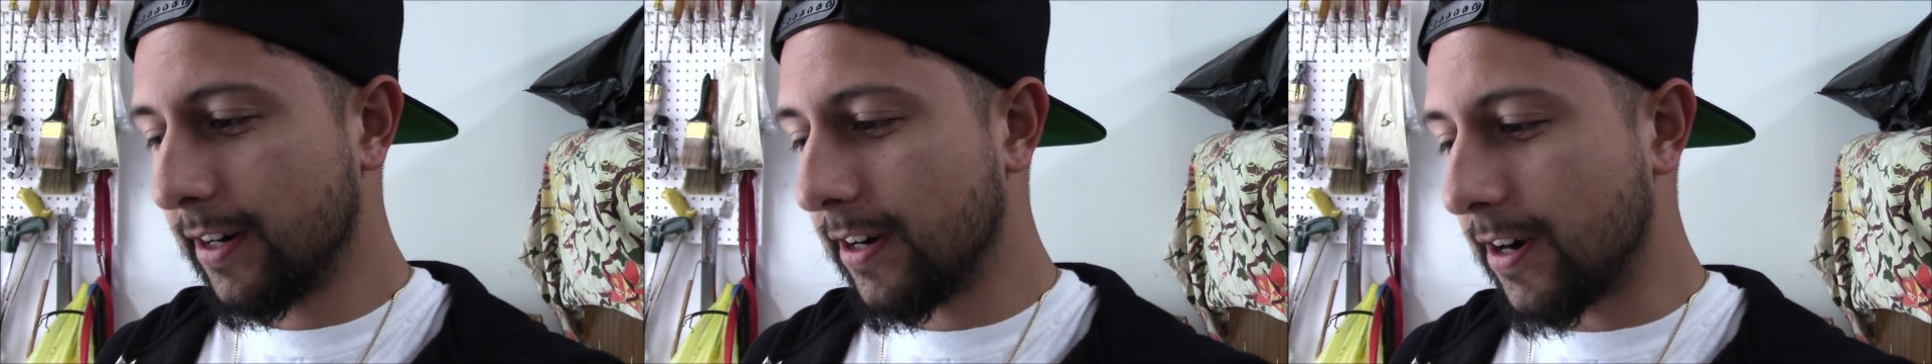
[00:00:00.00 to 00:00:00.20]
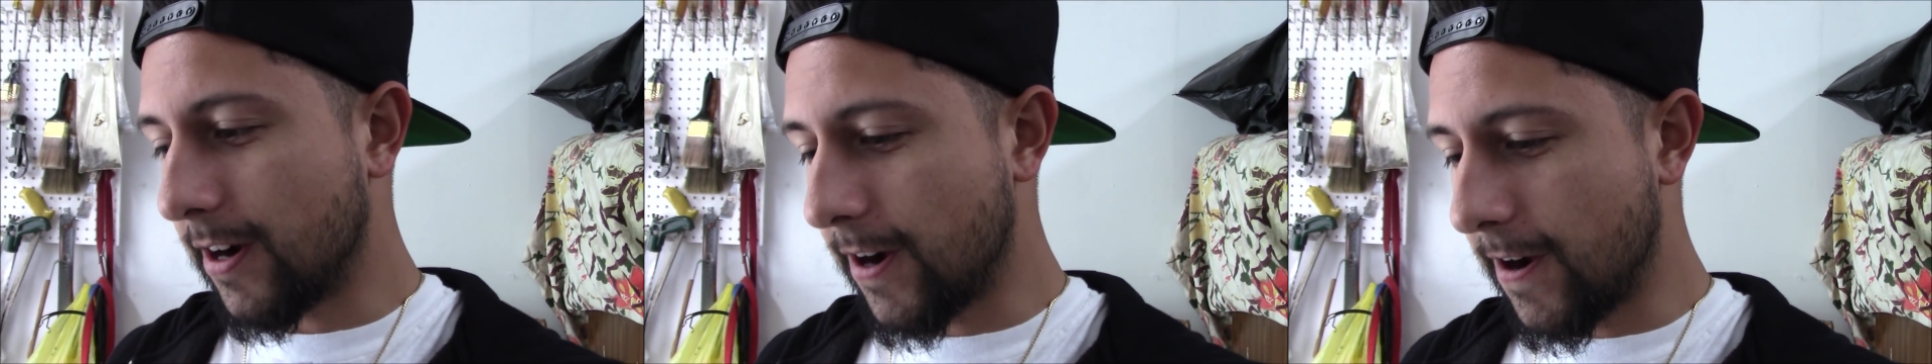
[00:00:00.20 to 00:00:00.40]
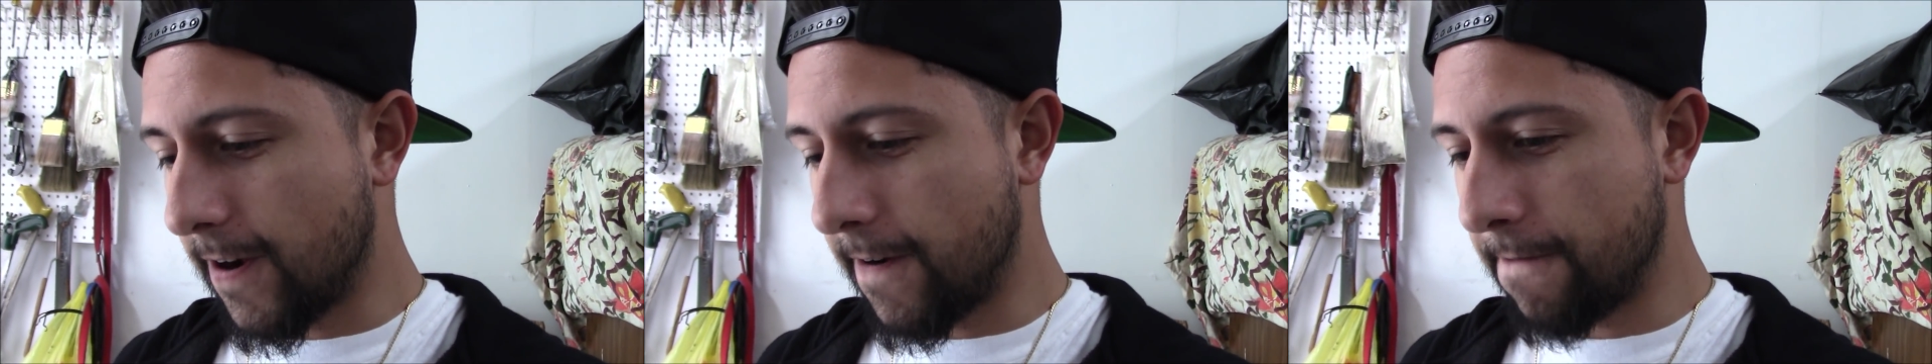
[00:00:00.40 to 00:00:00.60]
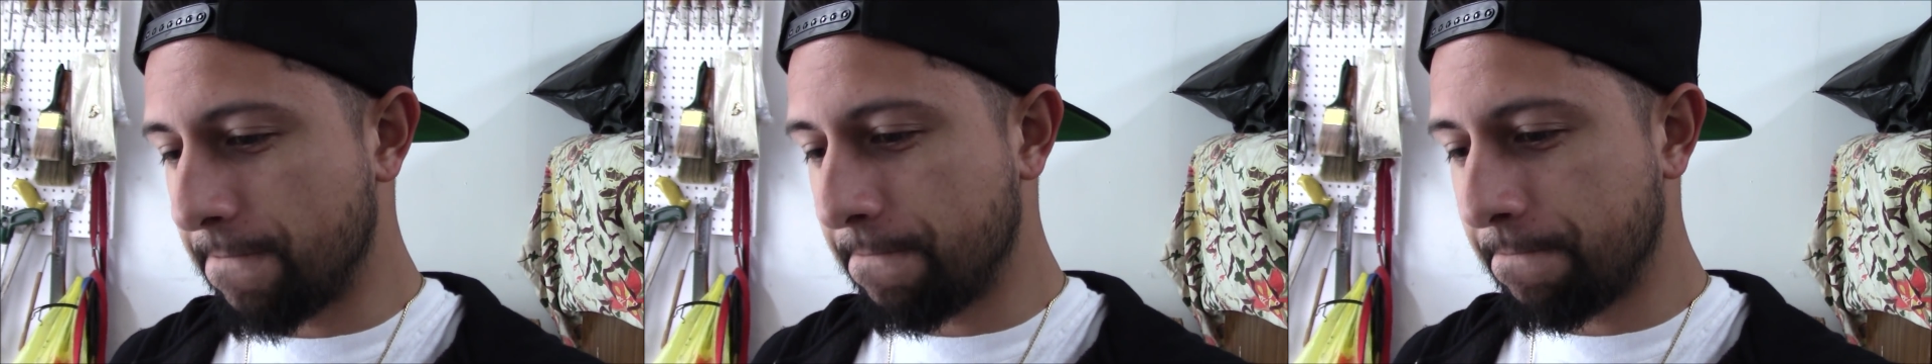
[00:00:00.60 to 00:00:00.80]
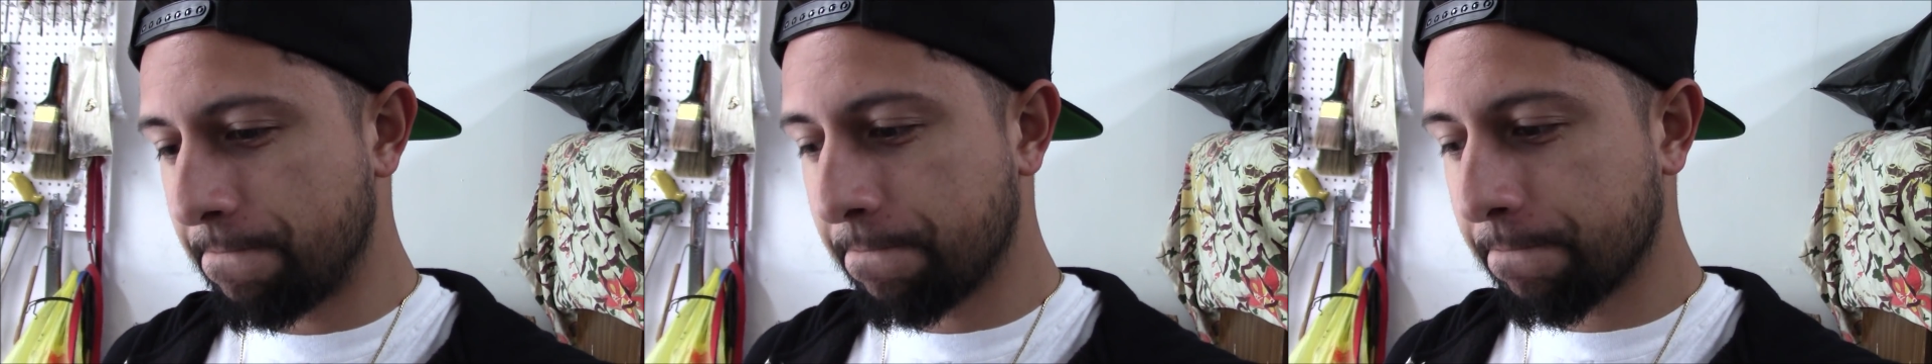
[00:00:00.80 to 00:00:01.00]

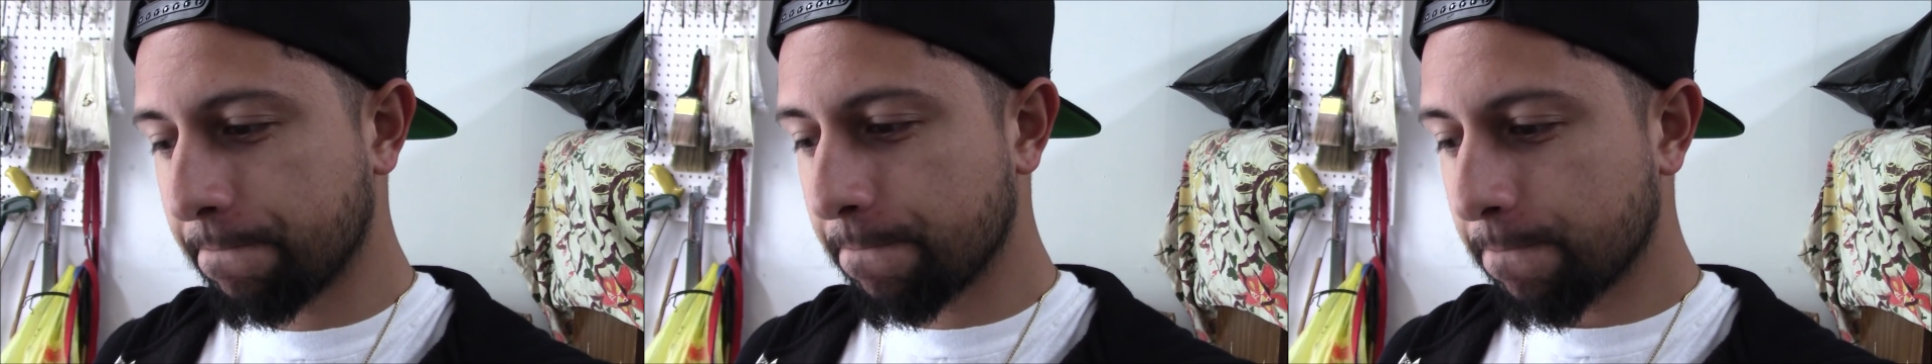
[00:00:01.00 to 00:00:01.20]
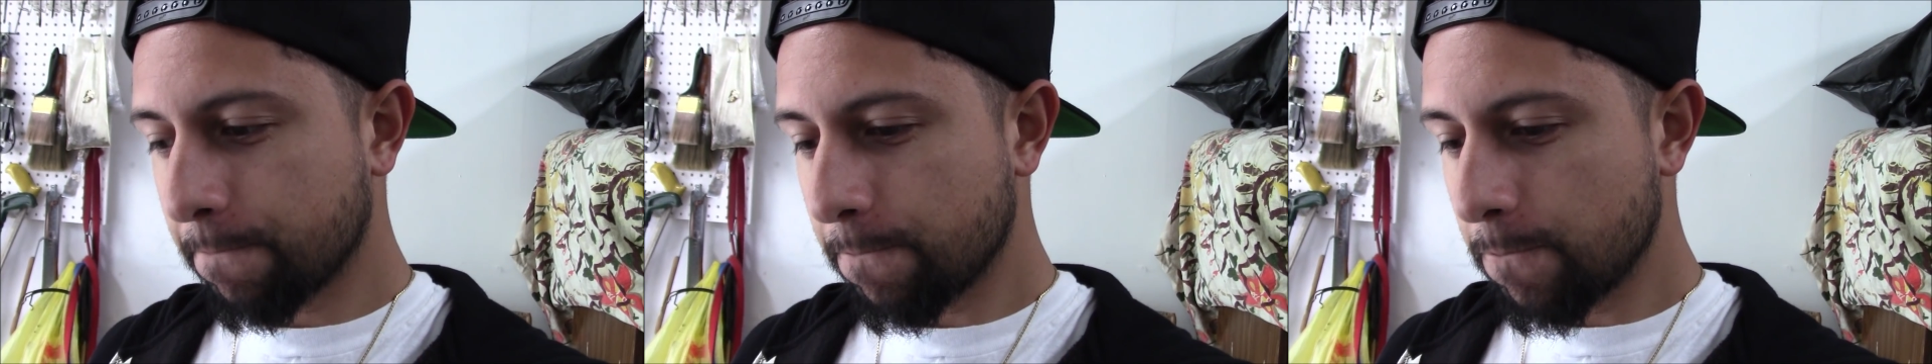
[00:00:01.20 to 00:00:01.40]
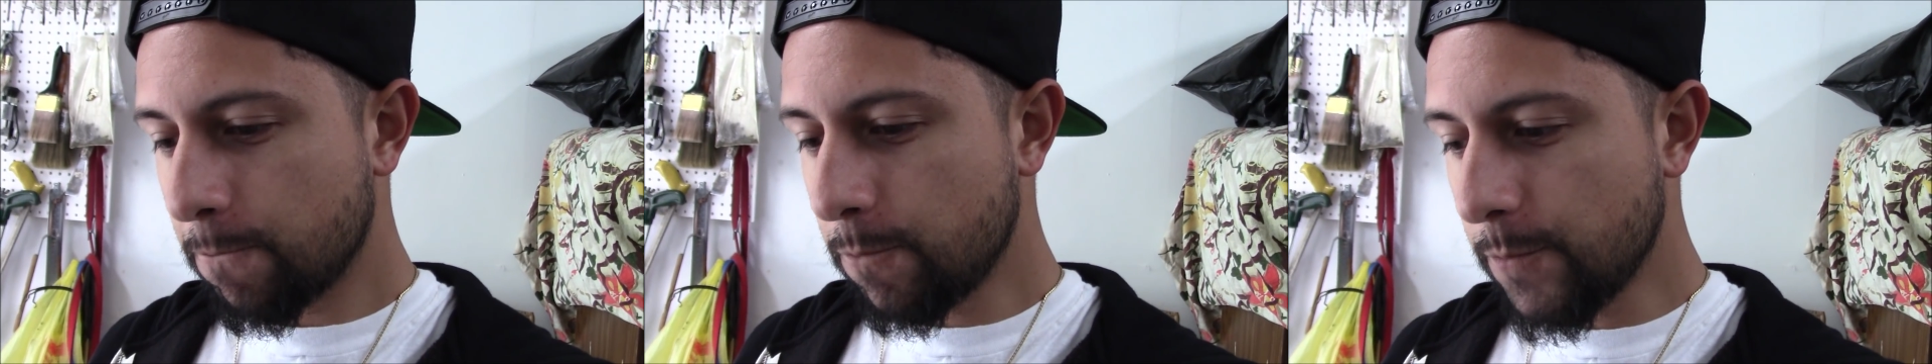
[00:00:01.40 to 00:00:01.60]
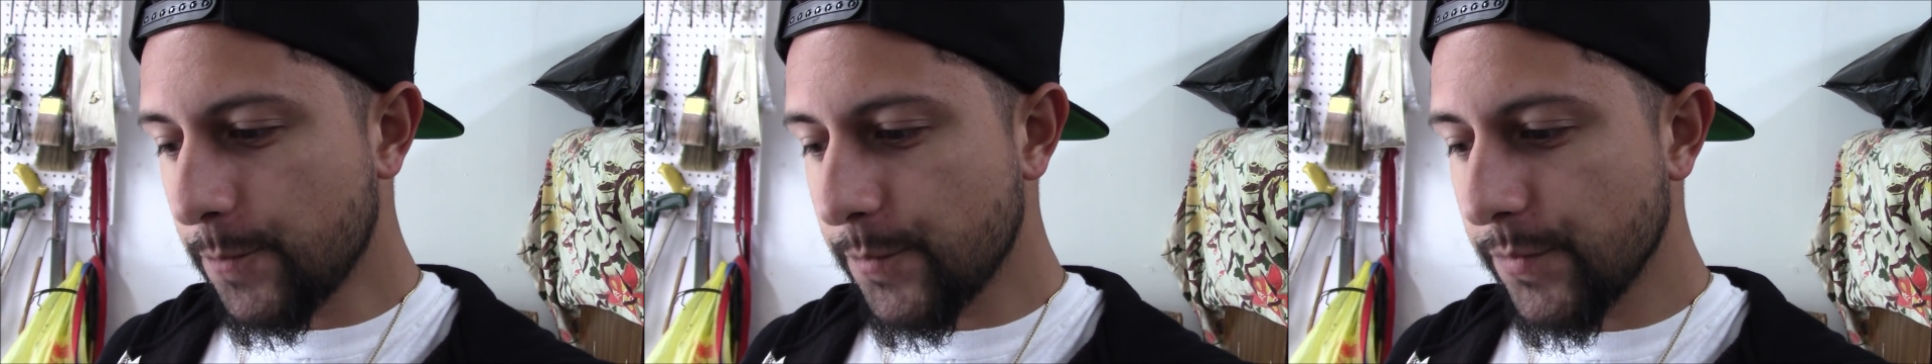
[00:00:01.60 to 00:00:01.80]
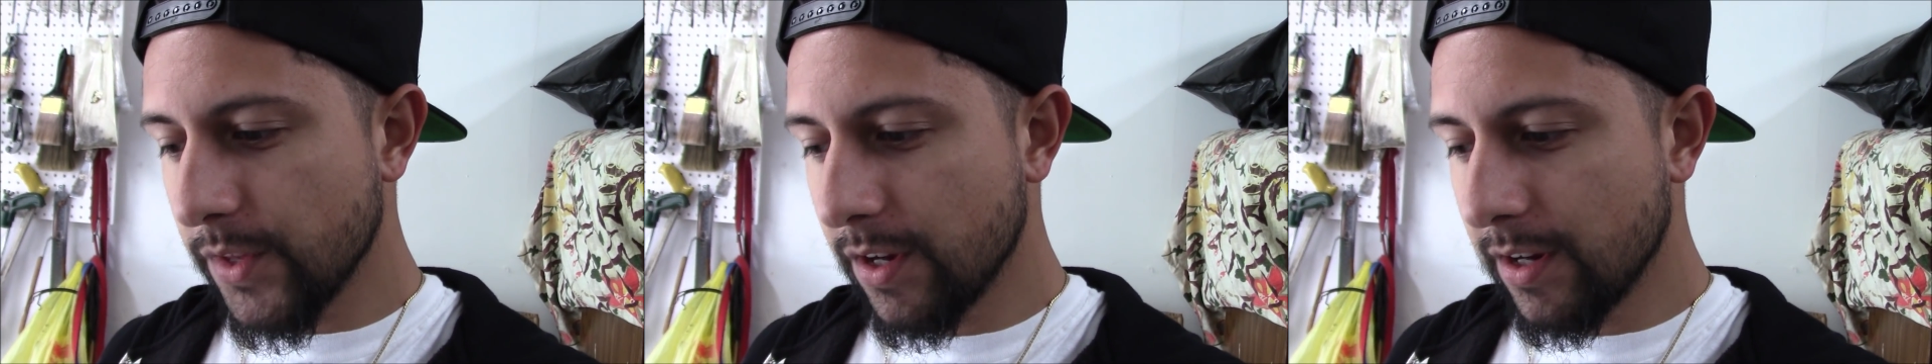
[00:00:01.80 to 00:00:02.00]
I
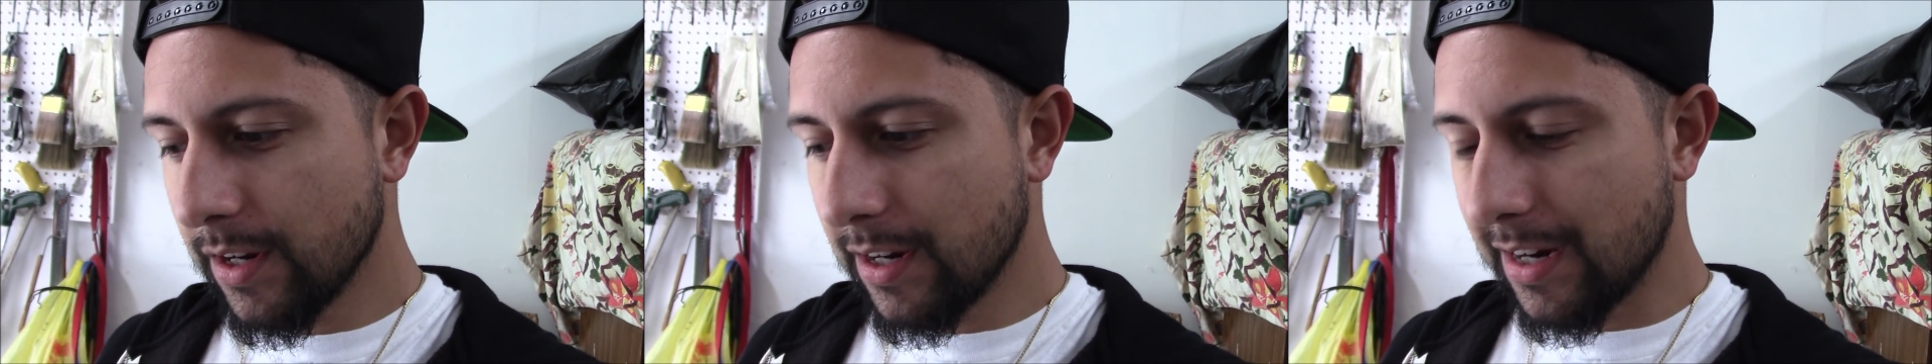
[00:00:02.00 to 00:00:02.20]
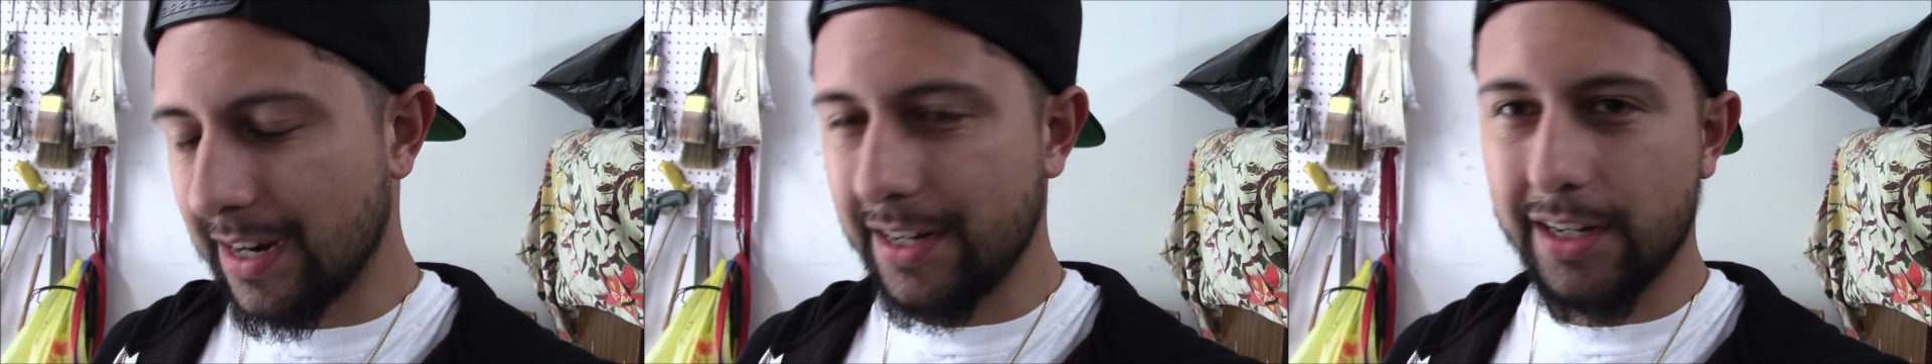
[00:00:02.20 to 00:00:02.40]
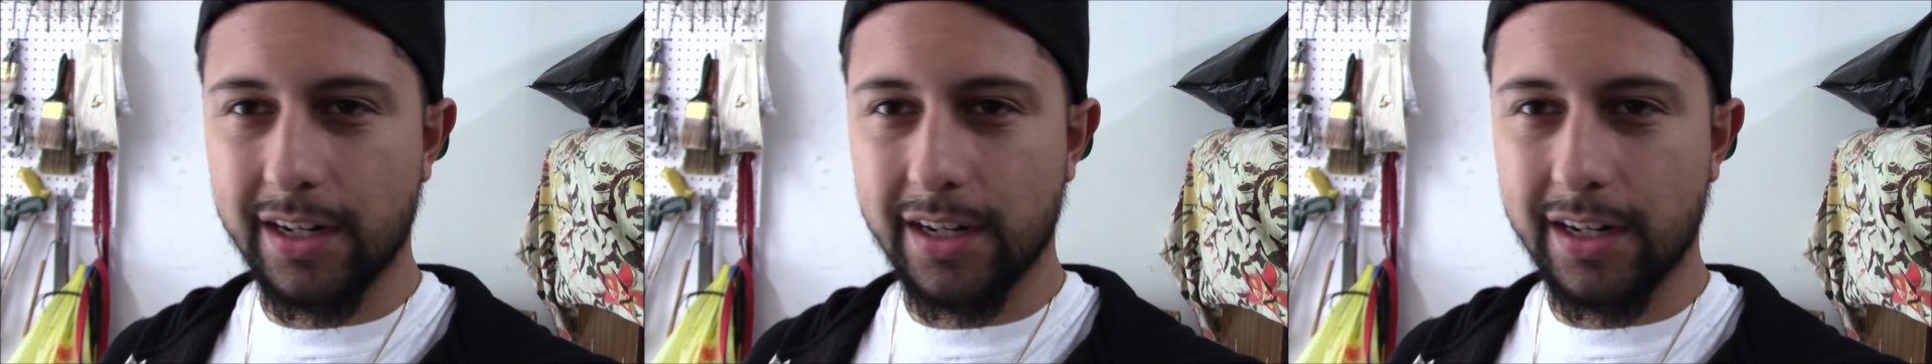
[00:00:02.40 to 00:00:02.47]
need